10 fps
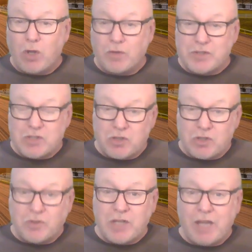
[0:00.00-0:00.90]
on
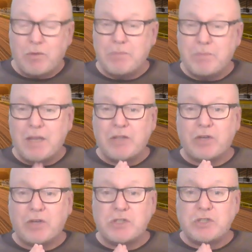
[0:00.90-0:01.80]
Sunday with many of the
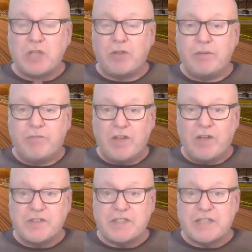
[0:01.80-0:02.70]
great Cheltenham
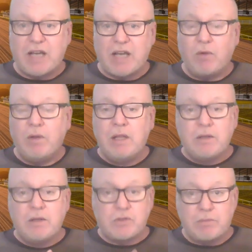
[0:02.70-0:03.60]
fancies out.
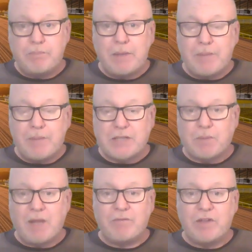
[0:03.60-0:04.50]
Some big bets
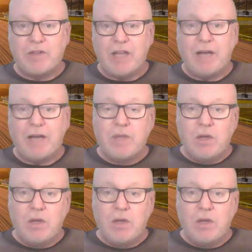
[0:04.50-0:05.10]
planned for that.